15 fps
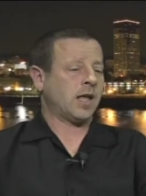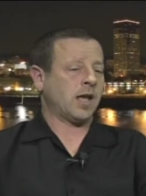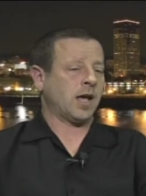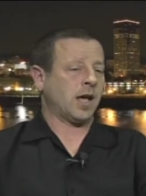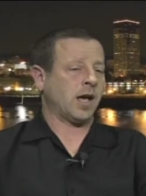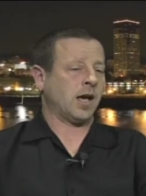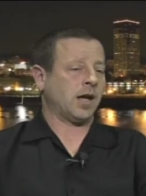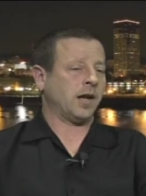
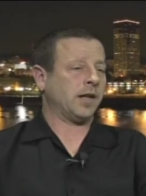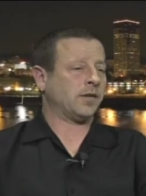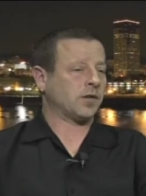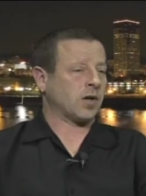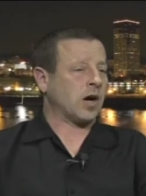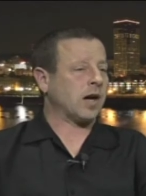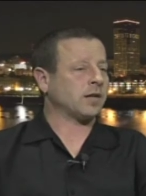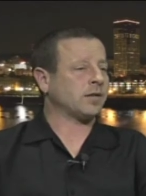and it's
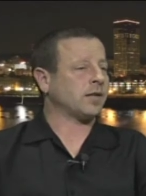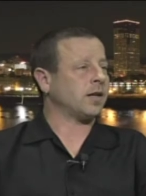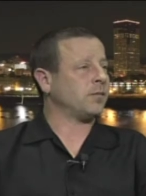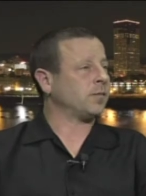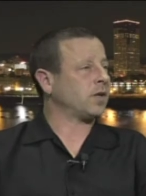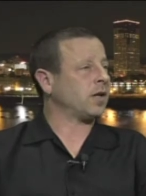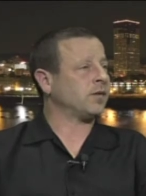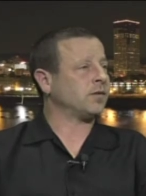cost them
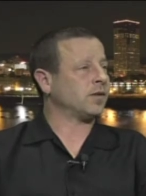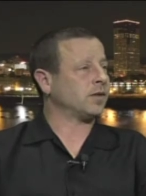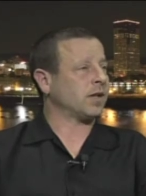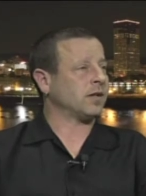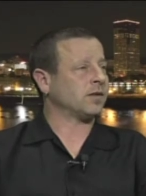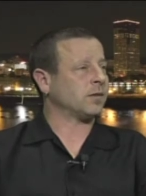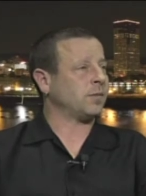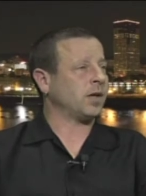tons and
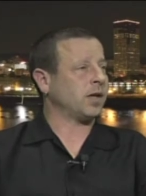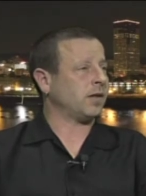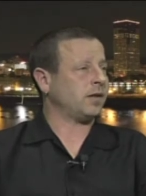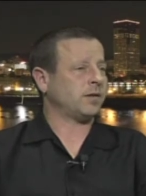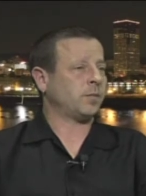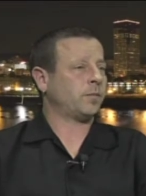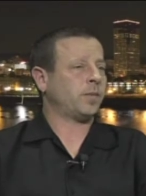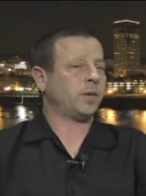tons of money
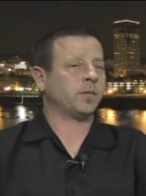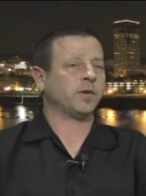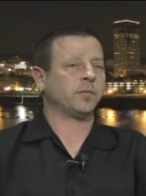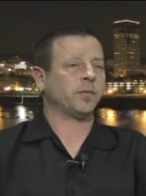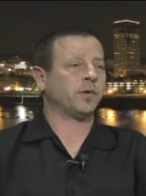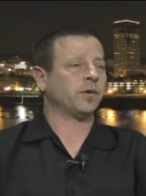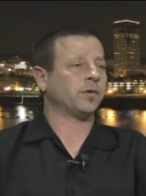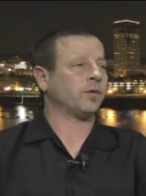these people have
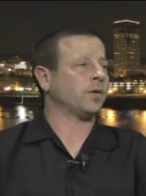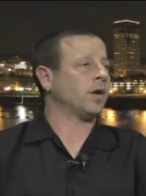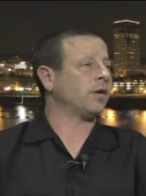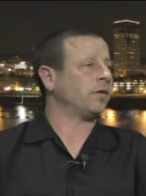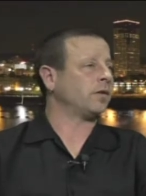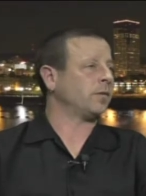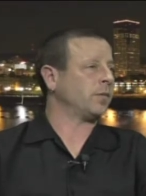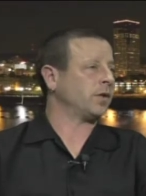burned through
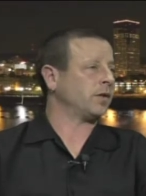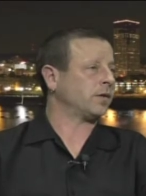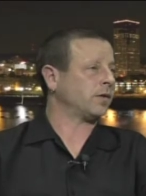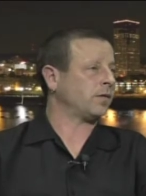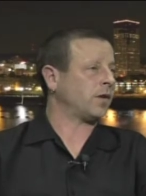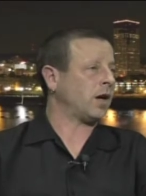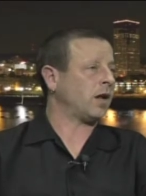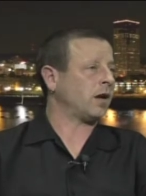hundreds of millions
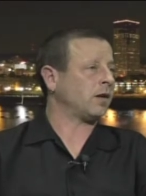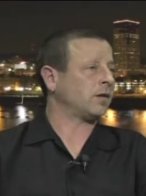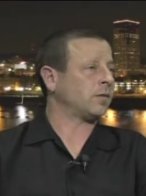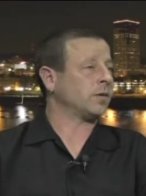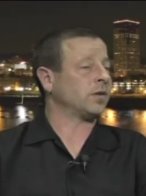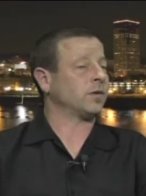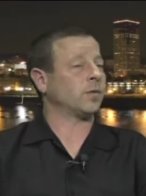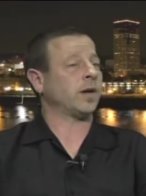of dollars
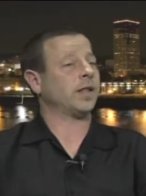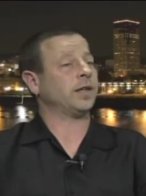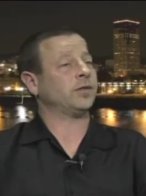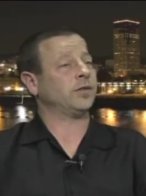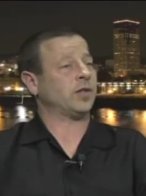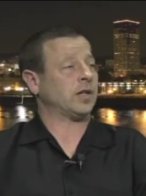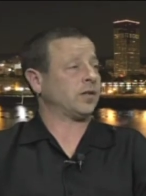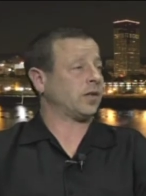which is why they
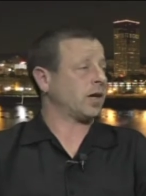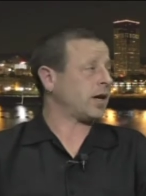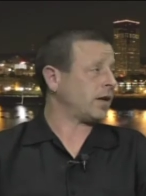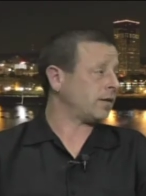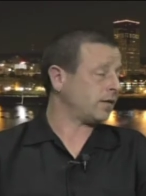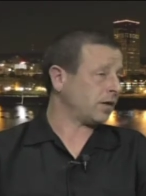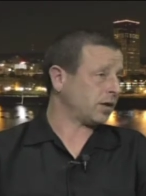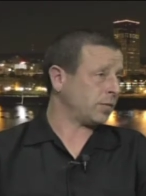just got a
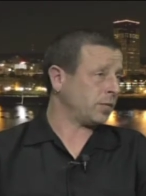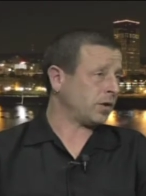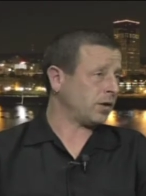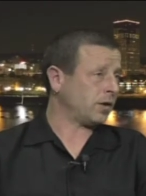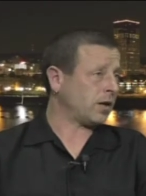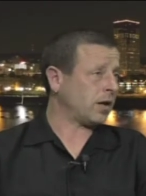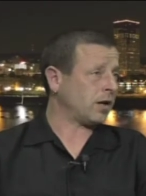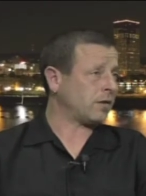six
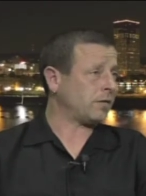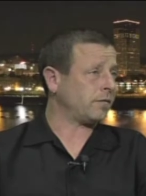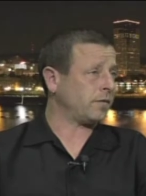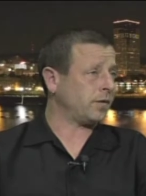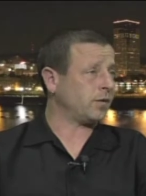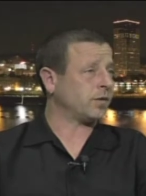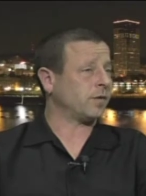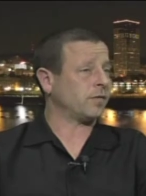million dollar
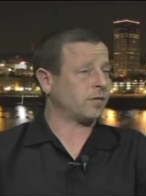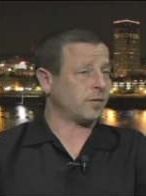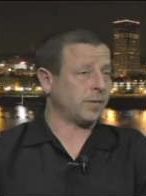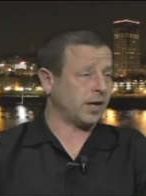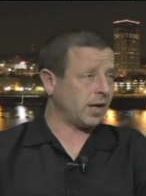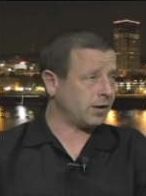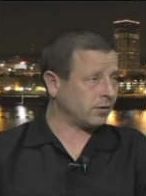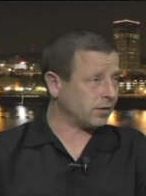infusion from an
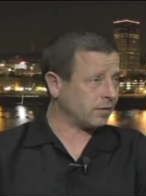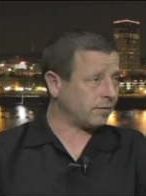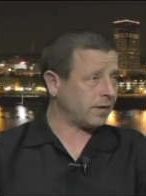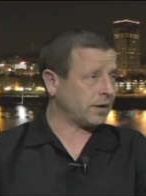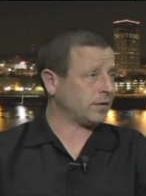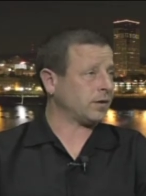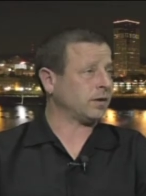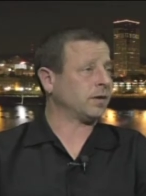angel
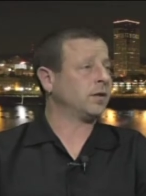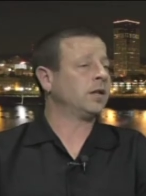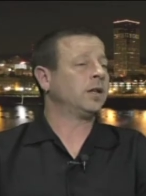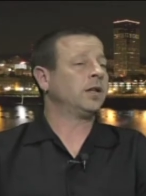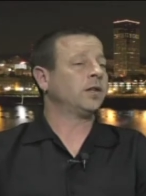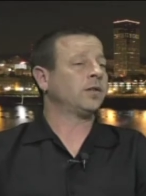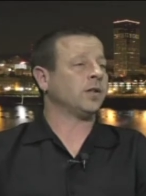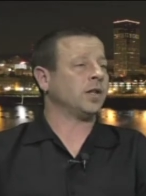investor
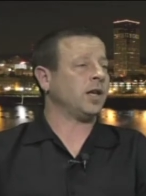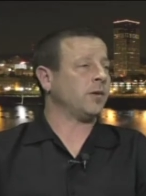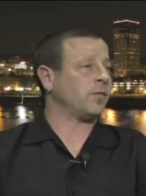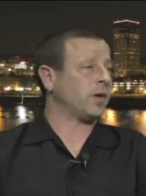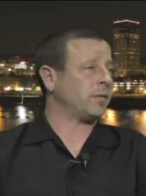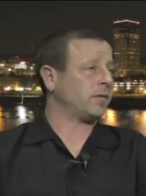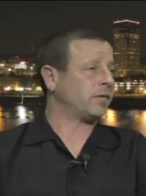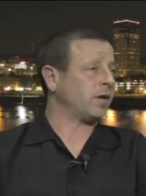to keep
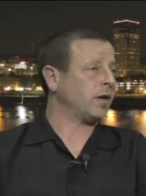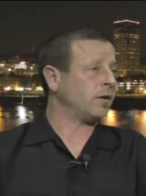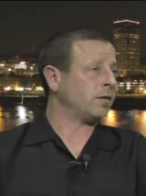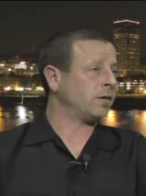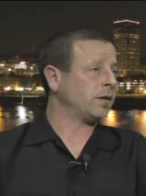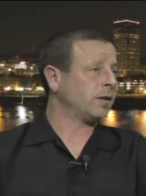them afloat